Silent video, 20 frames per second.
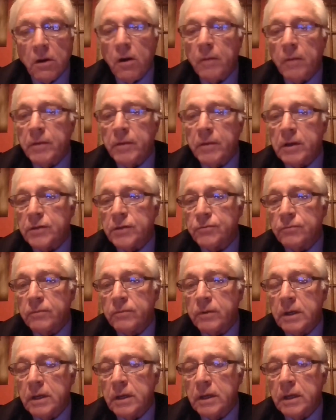harmonize
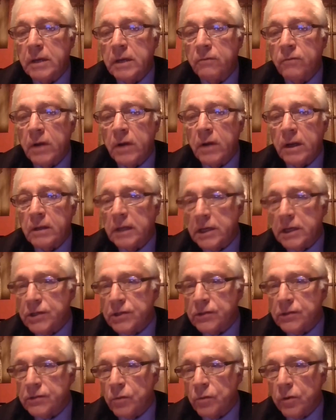
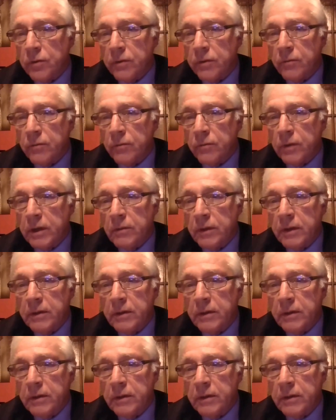regulations more than